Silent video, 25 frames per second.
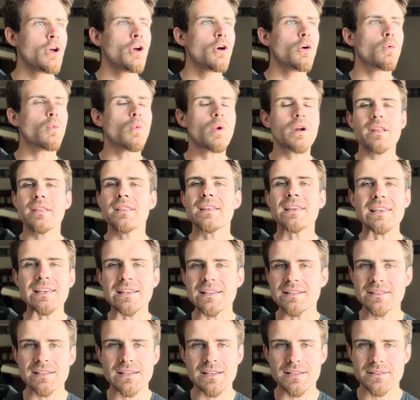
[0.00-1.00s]
One of the
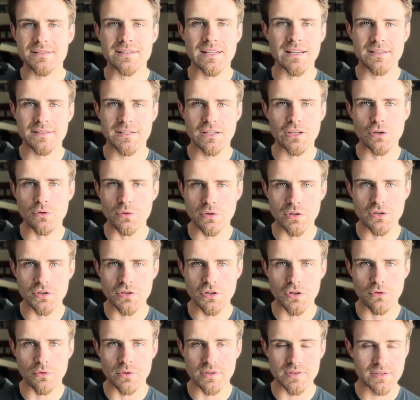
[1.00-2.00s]
easiest things that you can
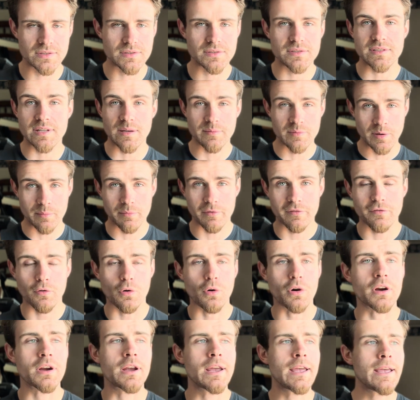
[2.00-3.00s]
do, this is tip number
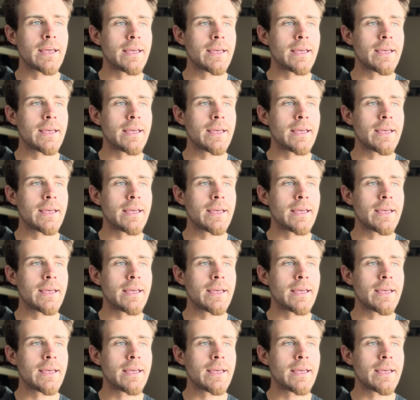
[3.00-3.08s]
4,